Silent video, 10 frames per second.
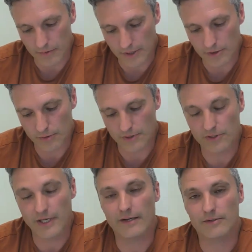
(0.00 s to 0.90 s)

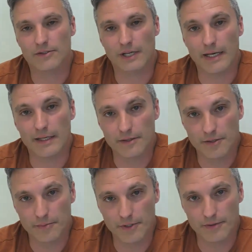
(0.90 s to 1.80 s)
resourced outside the
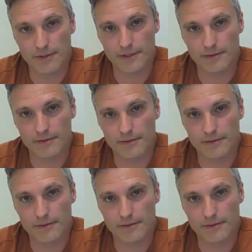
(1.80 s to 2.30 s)
community